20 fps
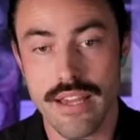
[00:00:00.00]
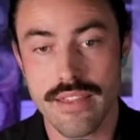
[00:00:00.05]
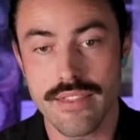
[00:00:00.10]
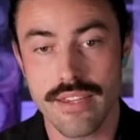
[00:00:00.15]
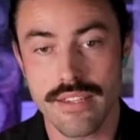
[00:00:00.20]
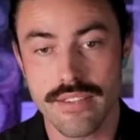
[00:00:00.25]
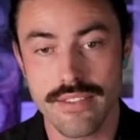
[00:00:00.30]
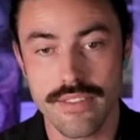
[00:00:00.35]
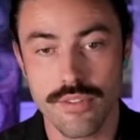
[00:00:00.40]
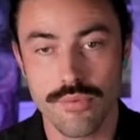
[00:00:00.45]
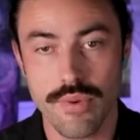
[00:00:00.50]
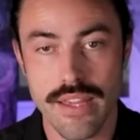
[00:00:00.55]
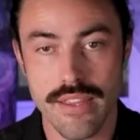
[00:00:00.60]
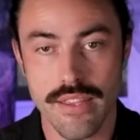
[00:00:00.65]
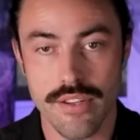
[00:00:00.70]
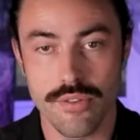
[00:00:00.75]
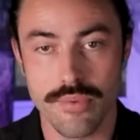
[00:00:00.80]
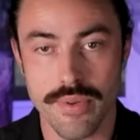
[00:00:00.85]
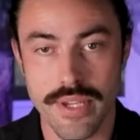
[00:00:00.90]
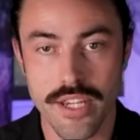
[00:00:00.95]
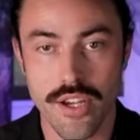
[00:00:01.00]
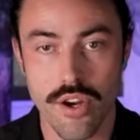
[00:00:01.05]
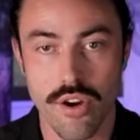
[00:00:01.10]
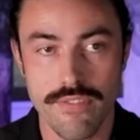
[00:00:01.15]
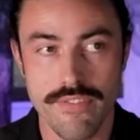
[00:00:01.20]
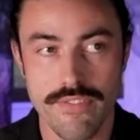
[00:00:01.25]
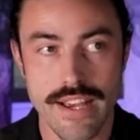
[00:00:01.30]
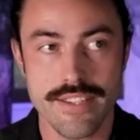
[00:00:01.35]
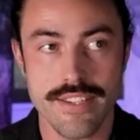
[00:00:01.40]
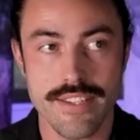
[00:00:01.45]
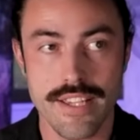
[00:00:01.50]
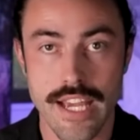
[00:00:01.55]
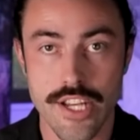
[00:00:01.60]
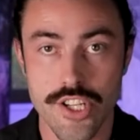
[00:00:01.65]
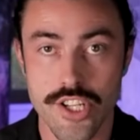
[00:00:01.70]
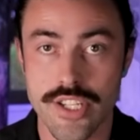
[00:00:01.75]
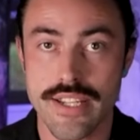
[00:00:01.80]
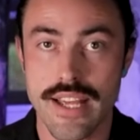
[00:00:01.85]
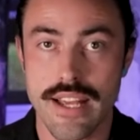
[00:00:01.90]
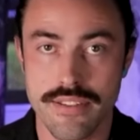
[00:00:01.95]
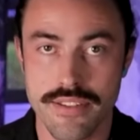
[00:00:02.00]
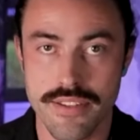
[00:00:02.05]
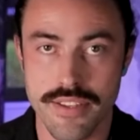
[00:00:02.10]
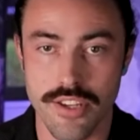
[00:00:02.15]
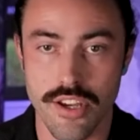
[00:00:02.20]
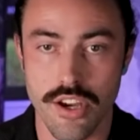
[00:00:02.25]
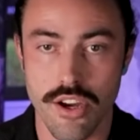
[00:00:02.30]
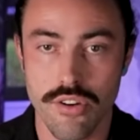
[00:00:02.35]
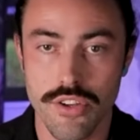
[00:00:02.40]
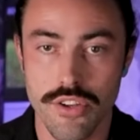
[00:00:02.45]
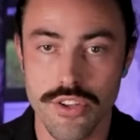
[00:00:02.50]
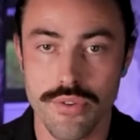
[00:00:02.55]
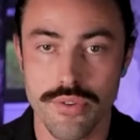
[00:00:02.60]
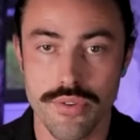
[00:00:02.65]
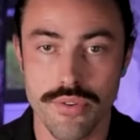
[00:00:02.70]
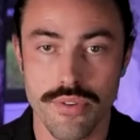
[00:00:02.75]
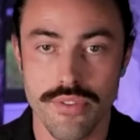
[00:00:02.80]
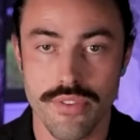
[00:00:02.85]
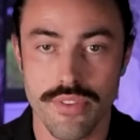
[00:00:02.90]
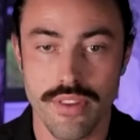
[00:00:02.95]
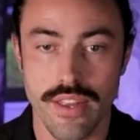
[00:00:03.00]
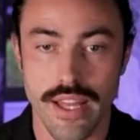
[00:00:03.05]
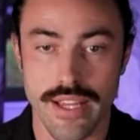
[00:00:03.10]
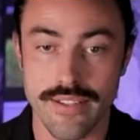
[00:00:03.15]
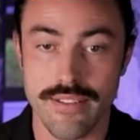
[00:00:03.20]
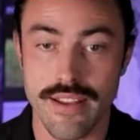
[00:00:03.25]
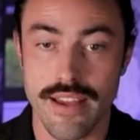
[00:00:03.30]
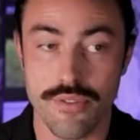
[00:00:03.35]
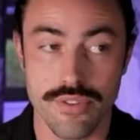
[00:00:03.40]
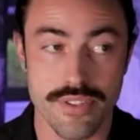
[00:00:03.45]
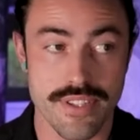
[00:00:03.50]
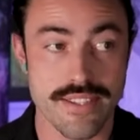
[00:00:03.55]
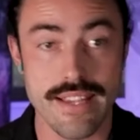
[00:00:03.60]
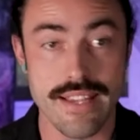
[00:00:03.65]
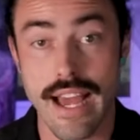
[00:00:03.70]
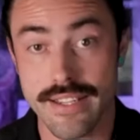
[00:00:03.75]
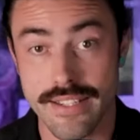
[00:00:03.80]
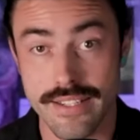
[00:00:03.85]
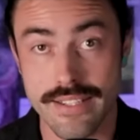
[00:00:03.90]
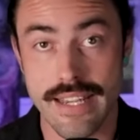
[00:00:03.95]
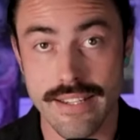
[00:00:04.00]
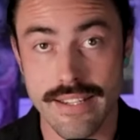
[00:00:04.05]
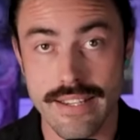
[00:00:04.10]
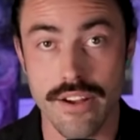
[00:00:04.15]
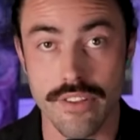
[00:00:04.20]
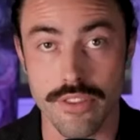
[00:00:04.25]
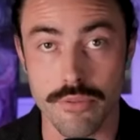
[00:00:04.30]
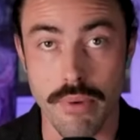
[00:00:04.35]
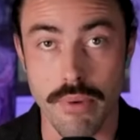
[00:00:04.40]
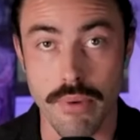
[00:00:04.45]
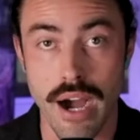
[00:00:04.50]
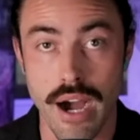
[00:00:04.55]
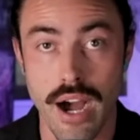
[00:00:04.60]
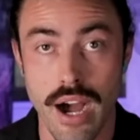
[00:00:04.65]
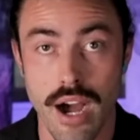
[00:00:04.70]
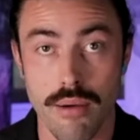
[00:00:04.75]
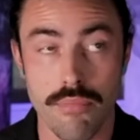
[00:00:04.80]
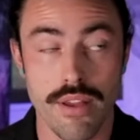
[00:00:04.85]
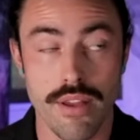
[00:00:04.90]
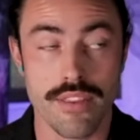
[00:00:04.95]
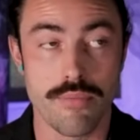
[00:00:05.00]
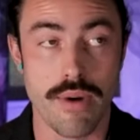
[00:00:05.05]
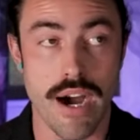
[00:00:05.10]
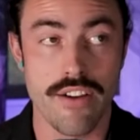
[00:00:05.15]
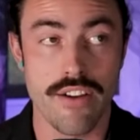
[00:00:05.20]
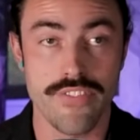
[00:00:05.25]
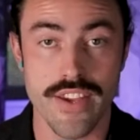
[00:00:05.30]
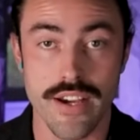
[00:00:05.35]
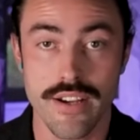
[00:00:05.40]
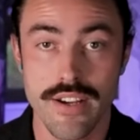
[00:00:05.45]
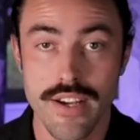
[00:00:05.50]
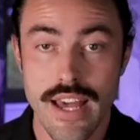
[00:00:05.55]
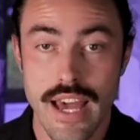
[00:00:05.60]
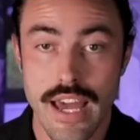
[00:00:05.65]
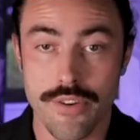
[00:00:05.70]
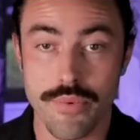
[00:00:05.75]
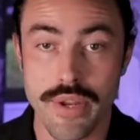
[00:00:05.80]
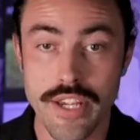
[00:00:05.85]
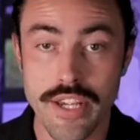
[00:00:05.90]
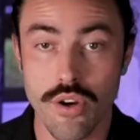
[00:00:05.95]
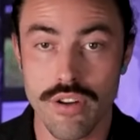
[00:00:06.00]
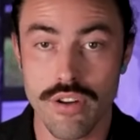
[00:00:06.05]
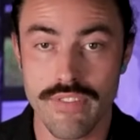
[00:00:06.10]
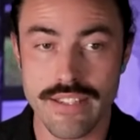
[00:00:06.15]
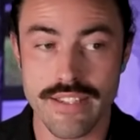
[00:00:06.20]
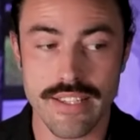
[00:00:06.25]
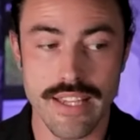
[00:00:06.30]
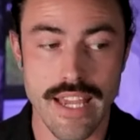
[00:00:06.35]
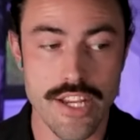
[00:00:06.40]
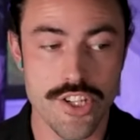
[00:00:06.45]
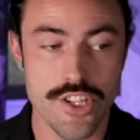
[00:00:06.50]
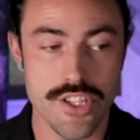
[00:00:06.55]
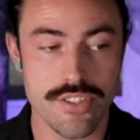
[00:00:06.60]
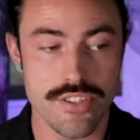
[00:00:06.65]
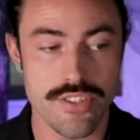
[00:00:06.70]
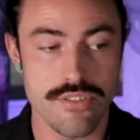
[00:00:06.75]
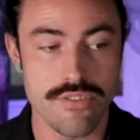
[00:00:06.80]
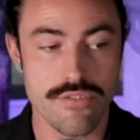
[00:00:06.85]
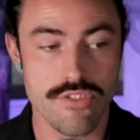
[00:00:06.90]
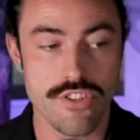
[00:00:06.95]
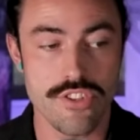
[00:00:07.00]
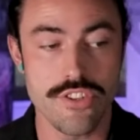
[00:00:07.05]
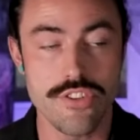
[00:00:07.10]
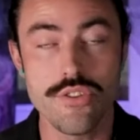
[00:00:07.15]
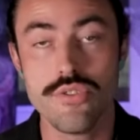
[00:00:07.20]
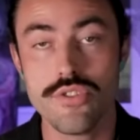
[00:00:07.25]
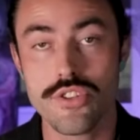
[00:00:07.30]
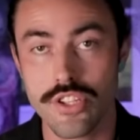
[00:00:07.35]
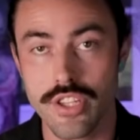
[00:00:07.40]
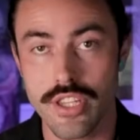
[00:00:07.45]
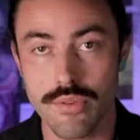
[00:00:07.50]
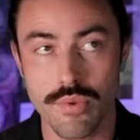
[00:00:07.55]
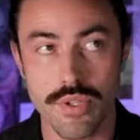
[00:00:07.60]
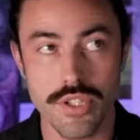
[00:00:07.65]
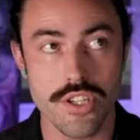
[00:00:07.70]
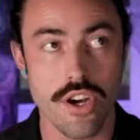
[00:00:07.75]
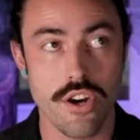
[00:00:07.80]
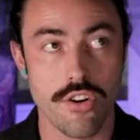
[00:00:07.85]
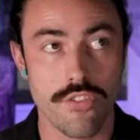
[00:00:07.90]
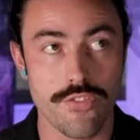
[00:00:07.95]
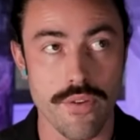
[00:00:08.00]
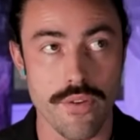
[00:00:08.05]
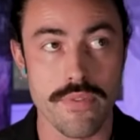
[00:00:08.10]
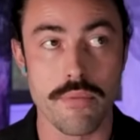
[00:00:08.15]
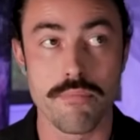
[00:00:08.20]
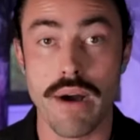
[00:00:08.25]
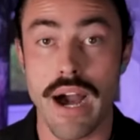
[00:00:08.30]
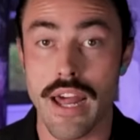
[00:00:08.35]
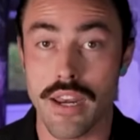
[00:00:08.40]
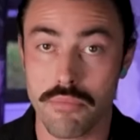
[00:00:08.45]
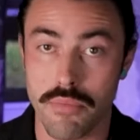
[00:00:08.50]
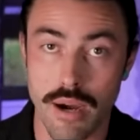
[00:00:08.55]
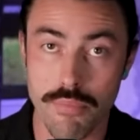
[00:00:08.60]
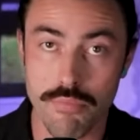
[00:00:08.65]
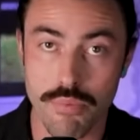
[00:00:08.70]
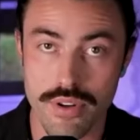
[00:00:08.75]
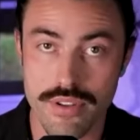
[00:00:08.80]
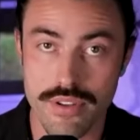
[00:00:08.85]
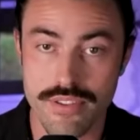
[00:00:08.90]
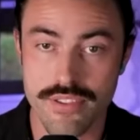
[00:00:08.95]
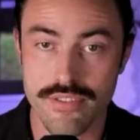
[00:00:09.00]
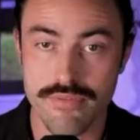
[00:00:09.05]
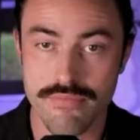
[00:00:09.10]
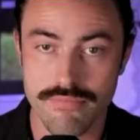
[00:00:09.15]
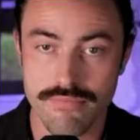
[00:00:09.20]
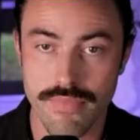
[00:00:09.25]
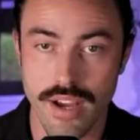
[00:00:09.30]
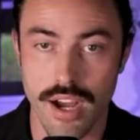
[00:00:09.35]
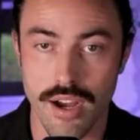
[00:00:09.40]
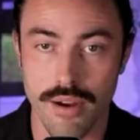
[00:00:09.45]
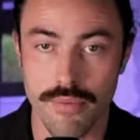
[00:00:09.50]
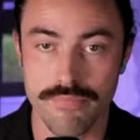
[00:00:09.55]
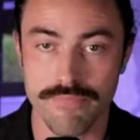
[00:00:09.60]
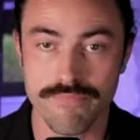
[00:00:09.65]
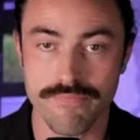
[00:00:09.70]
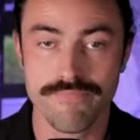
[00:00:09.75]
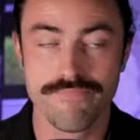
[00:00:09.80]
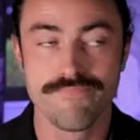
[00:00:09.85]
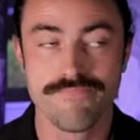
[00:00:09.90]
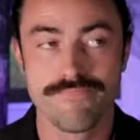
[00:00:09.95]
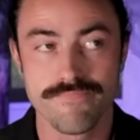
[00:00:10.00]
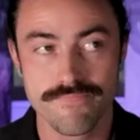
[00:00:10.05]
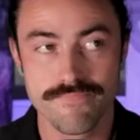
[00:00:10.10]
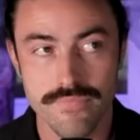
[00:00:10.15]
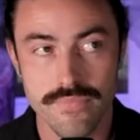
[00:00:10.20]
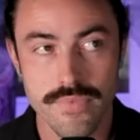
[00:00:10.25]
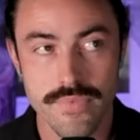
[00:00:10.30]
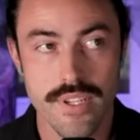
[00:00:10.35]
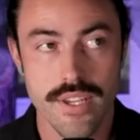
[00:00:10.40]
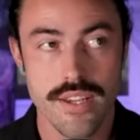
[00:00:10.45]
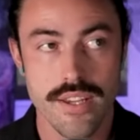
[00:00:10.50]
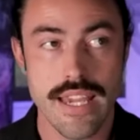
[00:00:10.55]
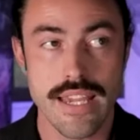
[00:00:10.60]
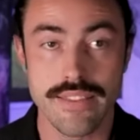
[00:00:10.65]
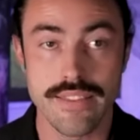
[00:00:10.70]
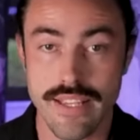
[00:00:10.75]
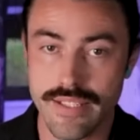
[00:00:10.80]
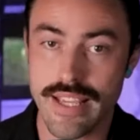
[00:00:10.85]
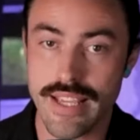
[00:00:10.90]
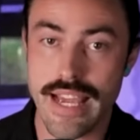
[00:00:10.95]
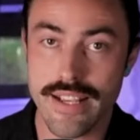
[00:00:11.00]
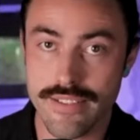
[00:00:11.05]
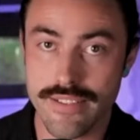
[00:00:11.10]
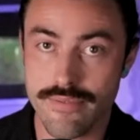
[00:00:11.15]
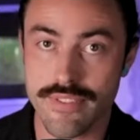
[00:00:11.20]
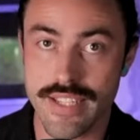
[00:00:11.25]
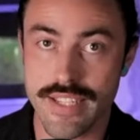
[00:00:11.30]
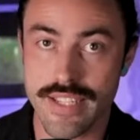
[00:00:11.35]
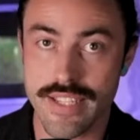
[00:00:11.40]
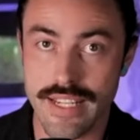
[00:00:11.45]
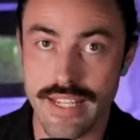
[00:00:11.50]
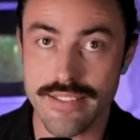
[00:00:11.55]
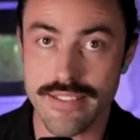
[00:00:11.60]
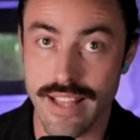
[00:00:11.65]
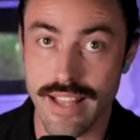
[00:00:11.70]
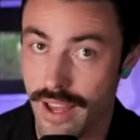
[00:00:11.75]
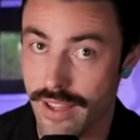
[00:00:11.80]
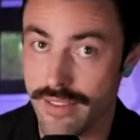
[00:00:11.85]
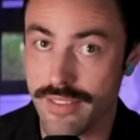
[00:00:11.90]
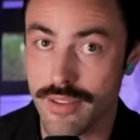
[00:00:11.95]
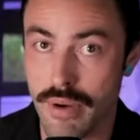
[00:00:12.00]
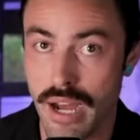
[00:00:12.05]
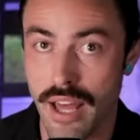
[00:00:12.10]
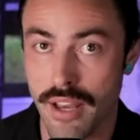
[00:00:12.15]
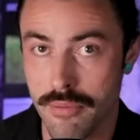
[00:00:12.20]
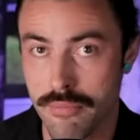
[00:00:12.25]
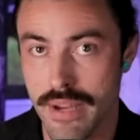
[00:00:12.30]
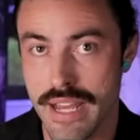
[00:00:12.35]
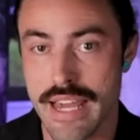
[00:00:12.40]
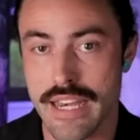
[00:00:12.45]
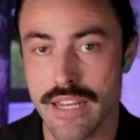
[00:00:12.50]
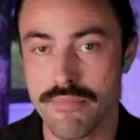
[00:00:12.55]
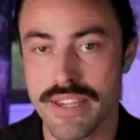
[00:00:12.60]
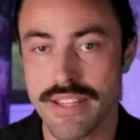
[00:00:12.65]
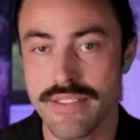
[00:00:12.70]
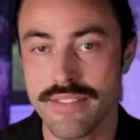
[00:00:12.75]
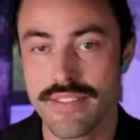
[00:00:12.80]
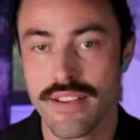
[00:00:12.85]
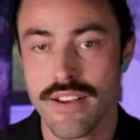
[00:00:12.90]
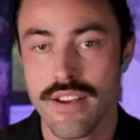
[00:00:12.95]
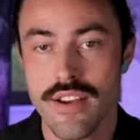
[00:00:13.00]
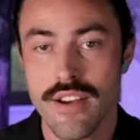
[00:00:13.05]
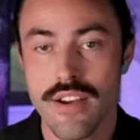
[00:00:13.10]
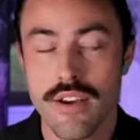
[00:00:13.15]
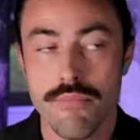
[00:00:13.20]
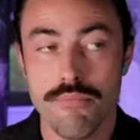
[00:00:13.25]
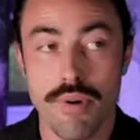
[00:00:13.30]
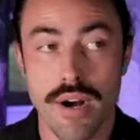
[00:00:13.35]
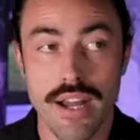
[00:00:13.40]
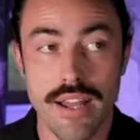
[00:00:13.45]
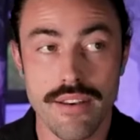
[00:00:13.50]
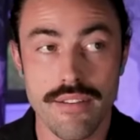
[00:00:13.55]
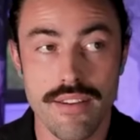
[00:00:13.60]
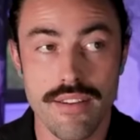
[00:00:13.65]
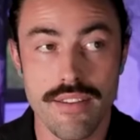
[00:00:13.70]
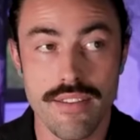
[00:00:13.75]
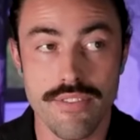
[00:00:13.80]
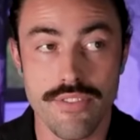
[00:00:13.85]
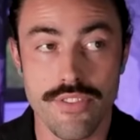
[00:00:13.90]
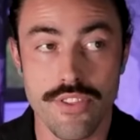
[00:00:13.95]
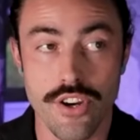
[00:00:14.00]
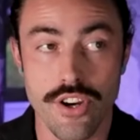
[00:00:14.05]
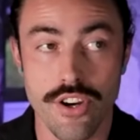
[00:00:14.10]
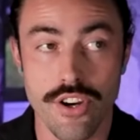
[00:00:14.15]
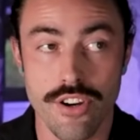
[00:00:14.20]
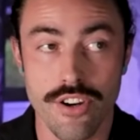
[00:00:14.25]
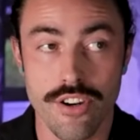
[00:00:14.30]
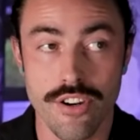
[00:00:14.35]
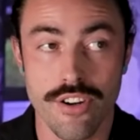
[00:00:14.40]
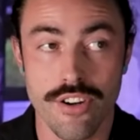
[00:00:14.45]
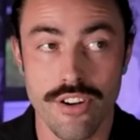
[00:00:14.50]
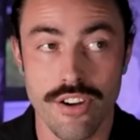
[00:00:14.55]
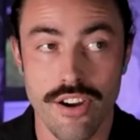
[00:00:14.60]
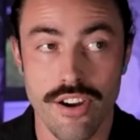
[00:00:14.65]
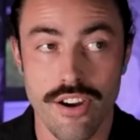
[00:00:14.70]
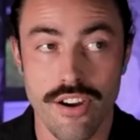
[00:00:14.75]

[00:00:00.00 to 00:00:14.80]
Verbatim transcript: I think that the way that a RICO investigation tends to go, you like it was designed to take down the mob and the mafia, and RICO investigations usually would go from the bottom upwards. Um, in this case, Diddy's not the bottom by any means, but there